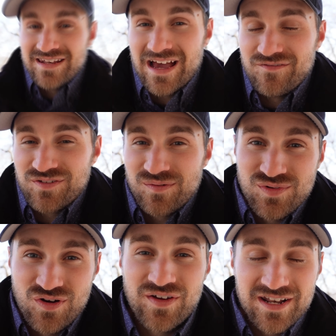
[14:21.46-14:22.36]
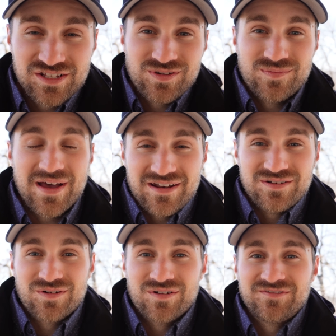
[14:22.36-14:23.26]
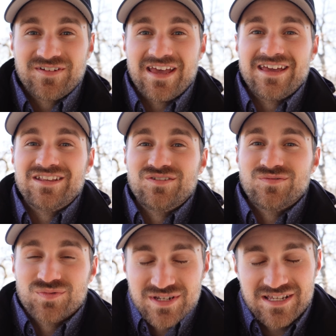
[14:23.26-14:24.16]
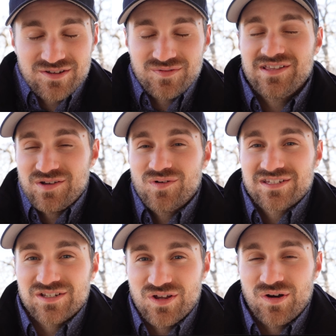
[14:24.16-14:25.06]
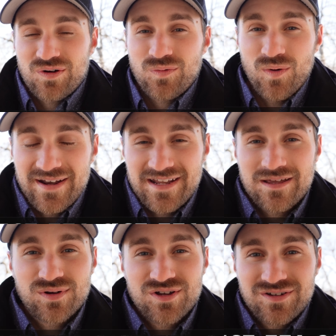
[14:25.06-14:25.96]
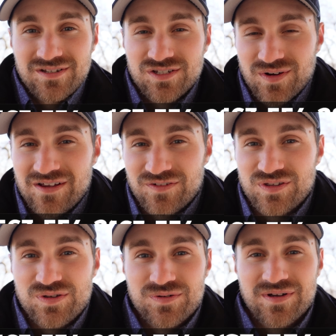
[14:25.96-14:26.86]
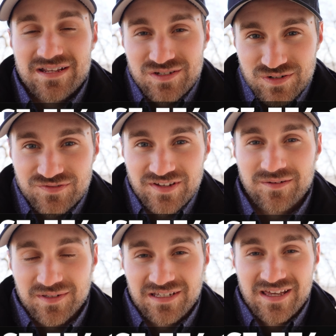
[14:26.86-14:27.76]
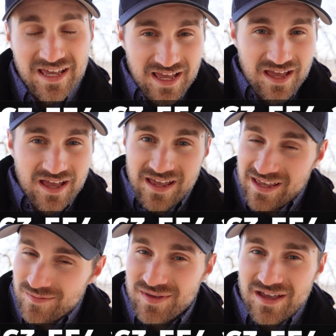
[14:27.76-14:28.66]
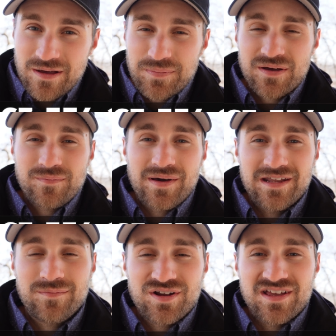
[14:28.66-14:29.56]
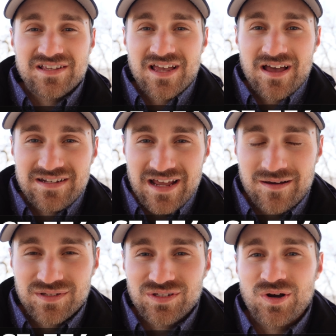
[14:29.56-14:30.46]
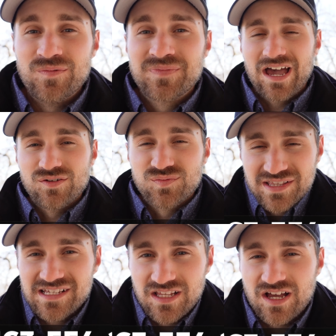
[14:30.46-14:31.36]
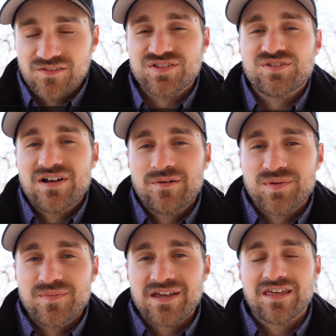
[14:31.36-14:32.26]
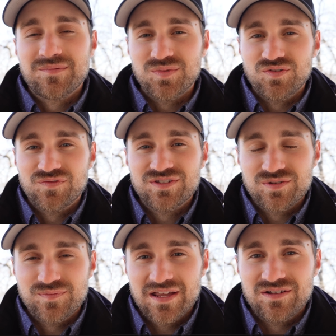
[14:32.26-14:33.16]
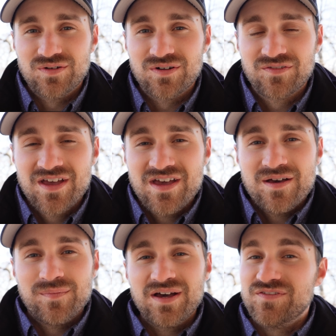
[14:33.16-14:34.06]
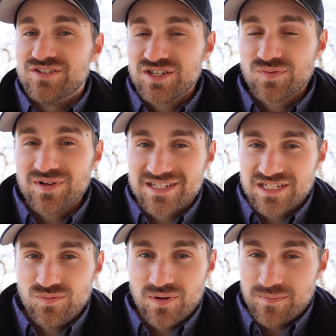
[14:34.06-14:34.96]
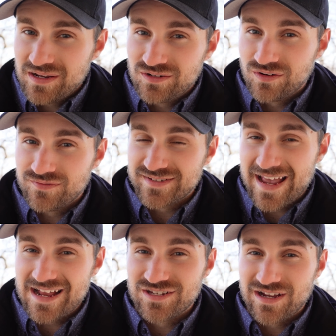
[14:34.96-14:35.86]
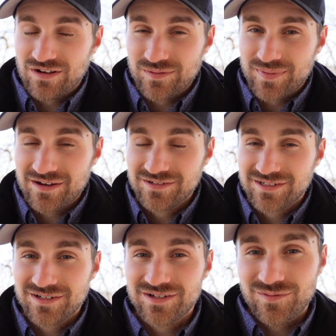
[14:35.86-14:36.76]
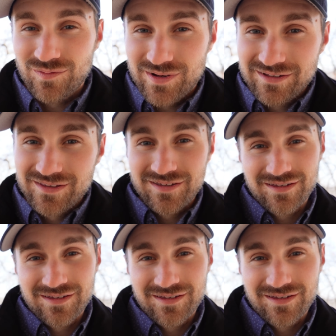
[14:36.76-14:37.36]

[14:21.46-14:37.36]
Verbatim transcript: Now, if you're moving to Bettendorf and you really, really want to know what neighborhood is right for you and your family, hit me up. My number is down below. I really love to help you make that move to Bettendorf. But if you just want to see what Bettendorf is actually all about, well,